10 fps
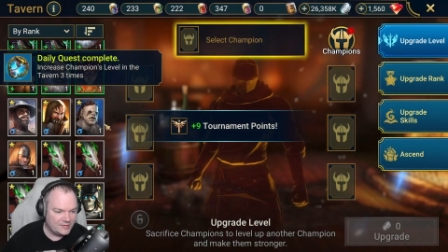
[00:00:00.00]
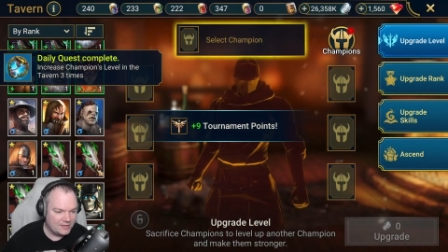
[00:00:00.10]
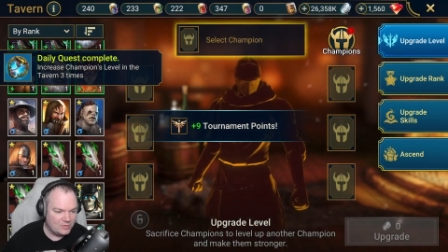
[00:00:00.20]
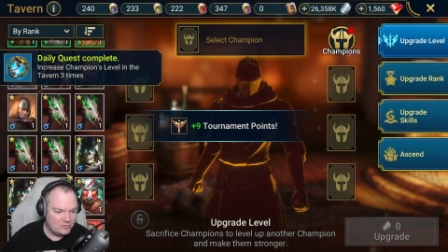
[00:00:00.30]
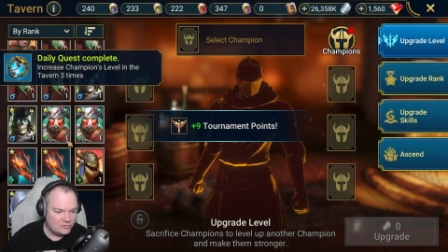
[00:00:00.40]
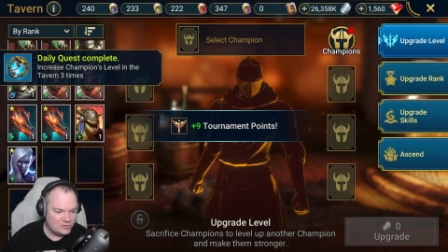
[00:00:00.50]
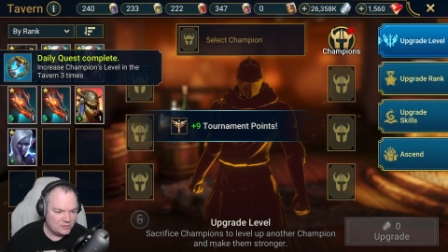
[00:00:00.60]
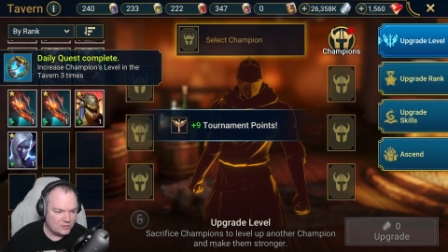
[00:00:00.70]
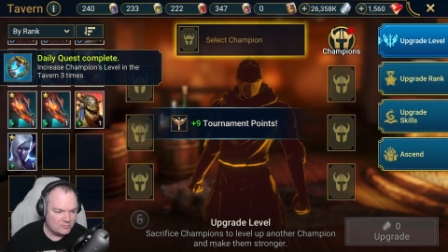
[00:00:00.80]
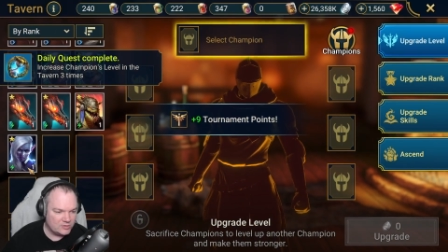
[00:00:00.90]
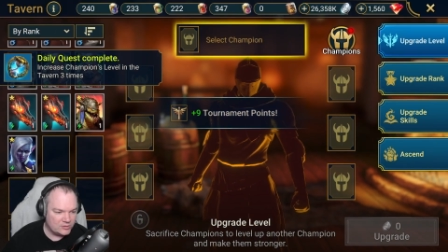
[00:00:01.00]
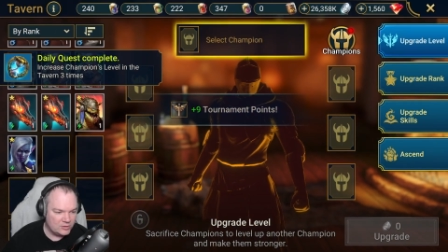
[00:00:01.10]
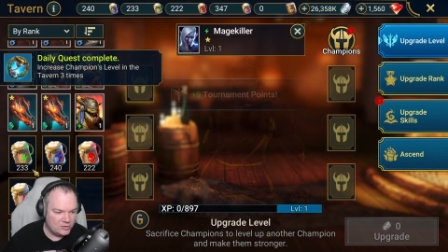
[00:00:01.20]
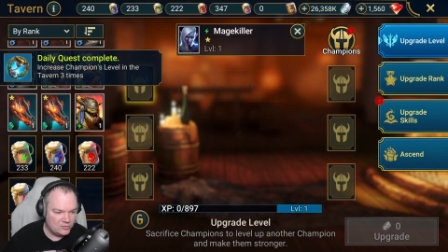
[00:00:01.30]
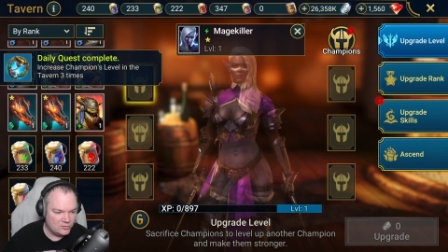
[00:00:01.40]
I'm using. I'm just going
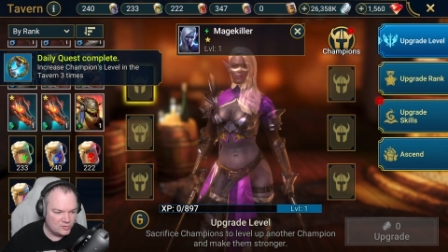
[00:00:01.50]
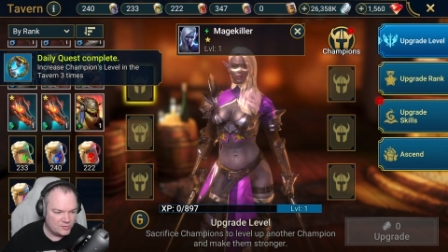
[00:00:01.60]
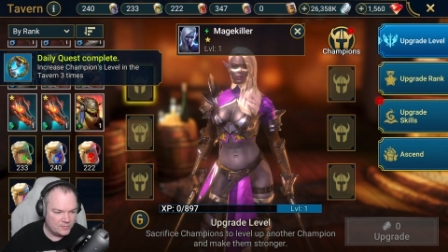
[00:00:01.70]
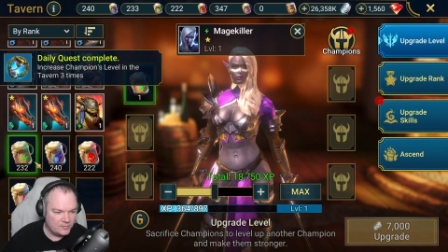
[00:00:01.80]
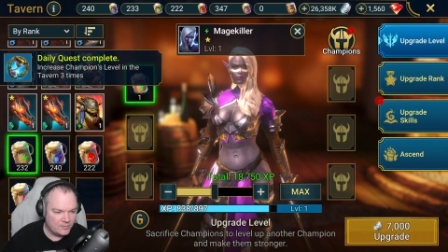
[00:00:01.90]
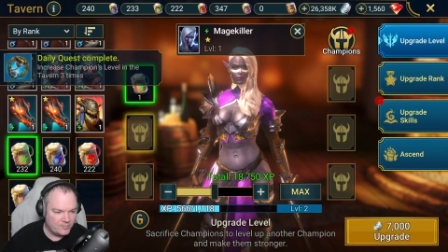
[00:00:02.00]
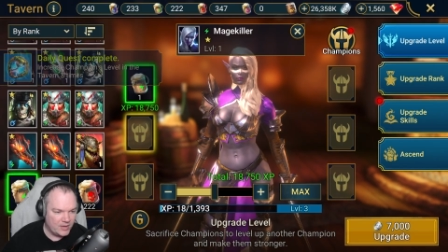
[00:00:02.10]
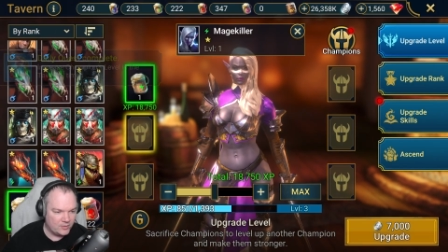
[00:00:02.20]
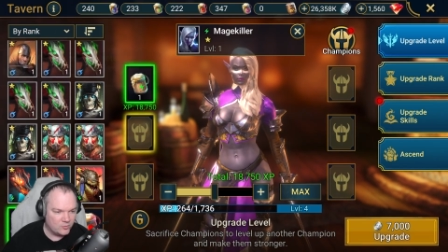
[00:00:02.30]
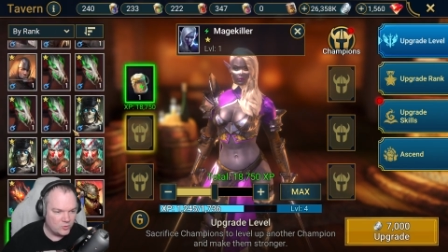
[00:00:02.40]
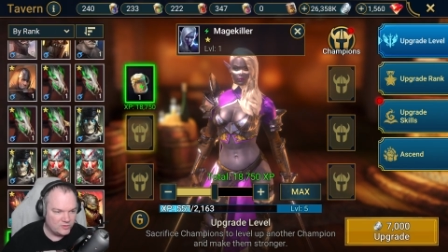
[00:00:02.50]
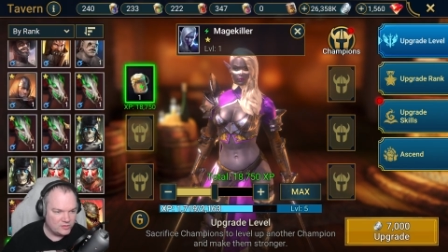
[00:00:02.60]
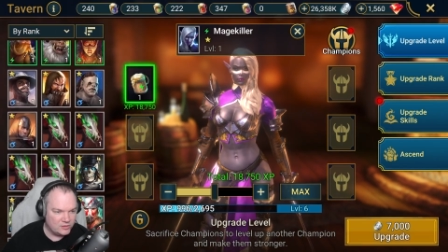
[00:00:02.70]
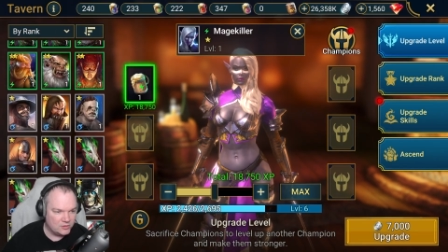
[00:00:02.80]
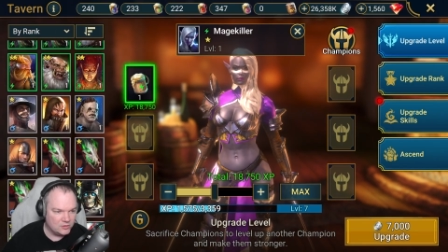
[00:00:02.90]
to use the bottom ones
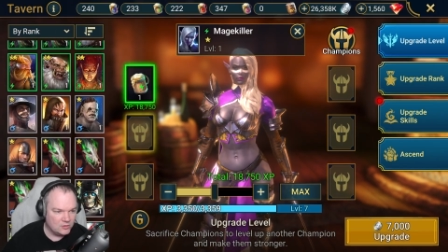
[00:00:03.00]
here